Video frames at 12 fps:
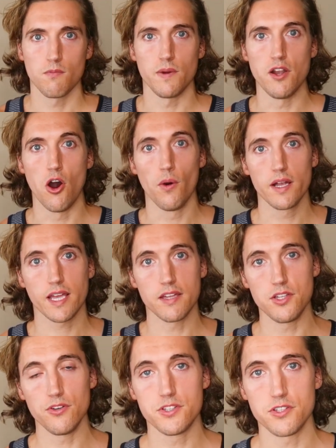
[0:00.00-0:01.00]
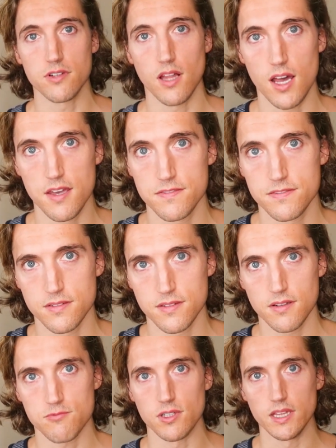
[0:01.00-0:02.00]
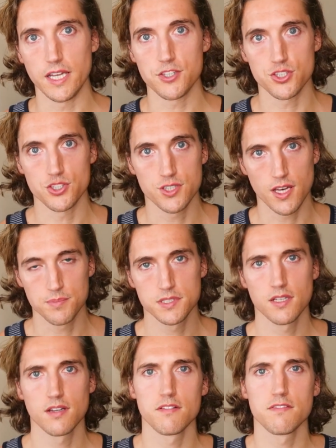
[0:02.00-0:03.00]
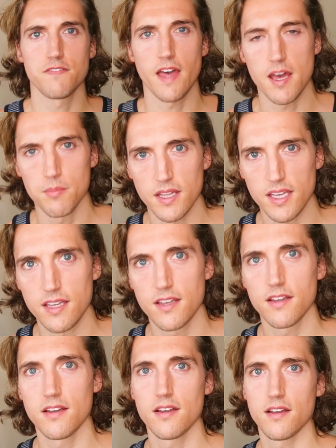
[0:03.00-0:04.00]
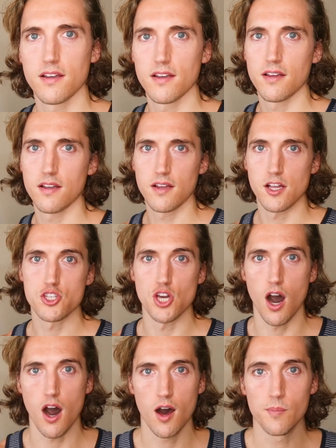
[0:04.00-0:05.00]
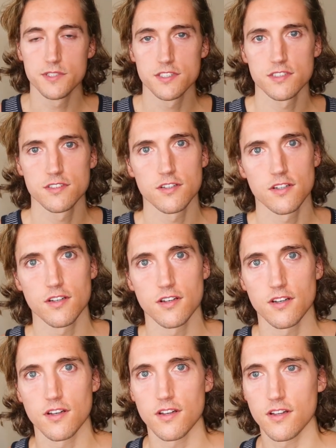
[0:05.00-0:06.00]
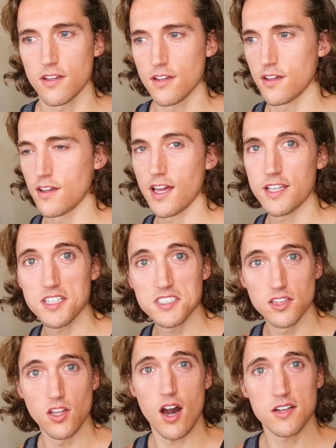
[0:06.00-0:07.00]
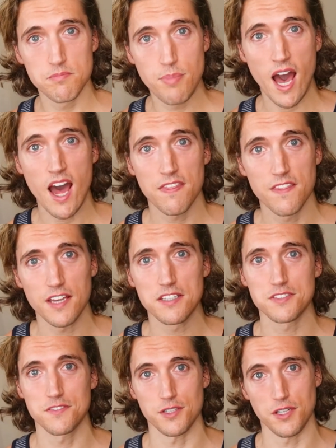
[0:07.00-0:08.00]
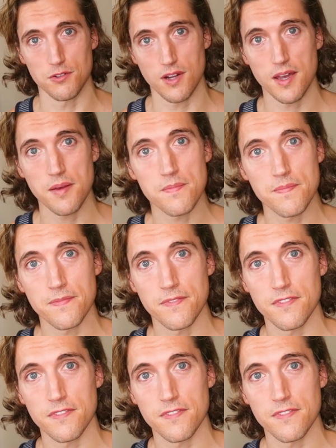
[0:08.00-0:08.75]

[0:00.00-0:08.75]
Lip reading: We know what it can do to your life, relationships, family, jobs. It does a lot of bad things for you, right?